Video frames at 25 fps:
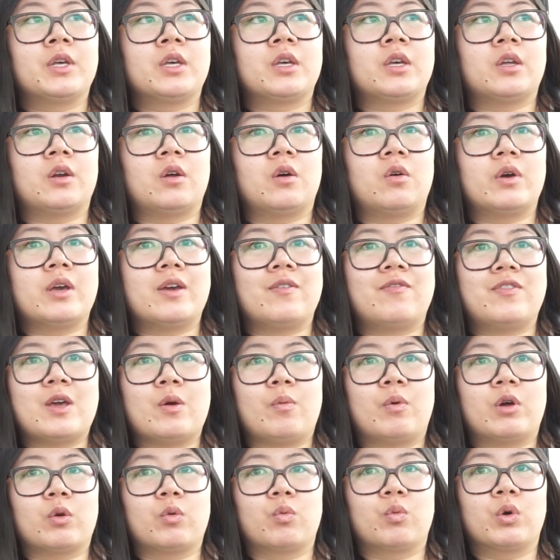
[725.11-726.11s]
you know if they
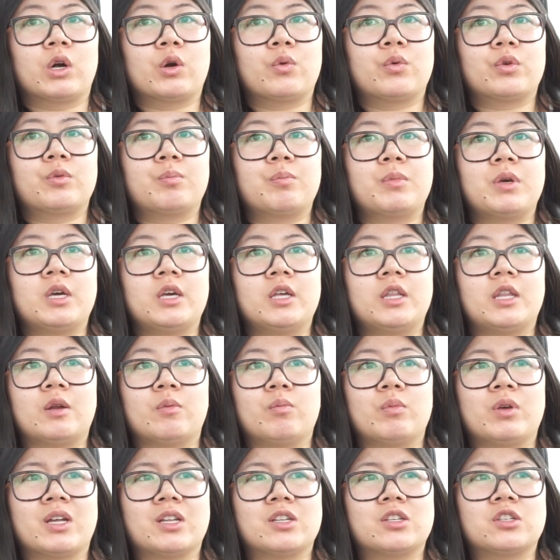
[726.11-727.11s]
want to work with me
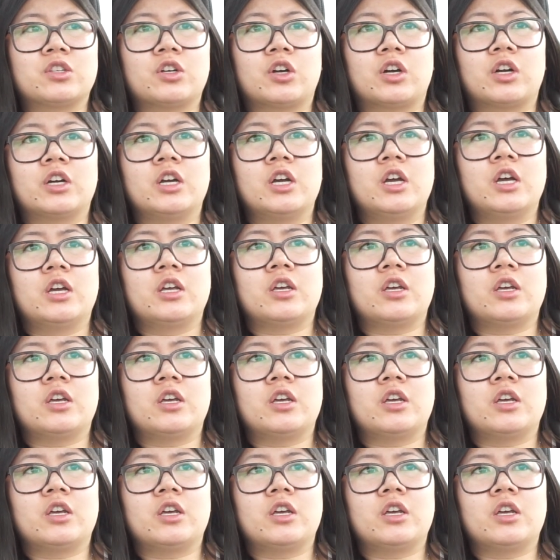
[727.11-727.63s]
then we can start